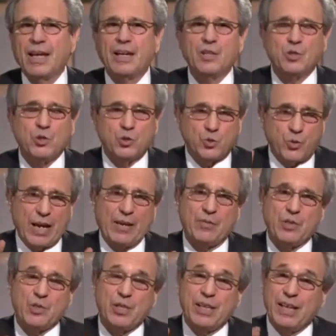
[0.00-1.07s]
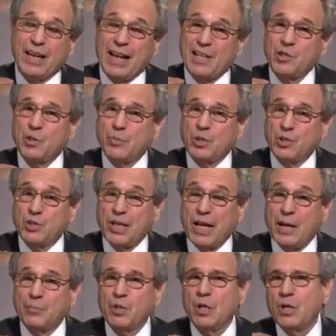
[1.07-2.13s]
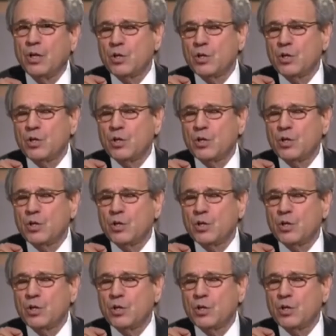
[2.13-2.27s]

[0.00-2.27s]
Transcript: and it's a travesty, and it has to be stopped.